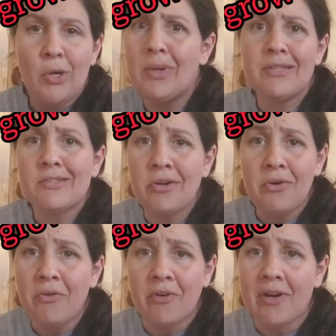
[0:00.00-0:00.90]
we can start
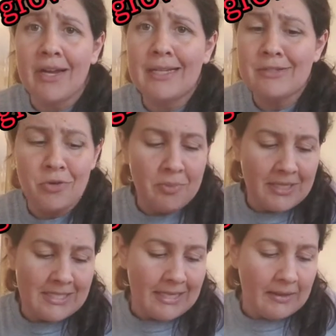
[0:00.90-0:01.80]
over and it's no
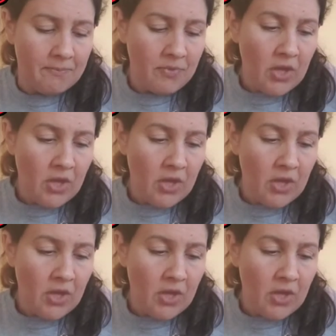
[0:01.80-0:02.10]
big deal.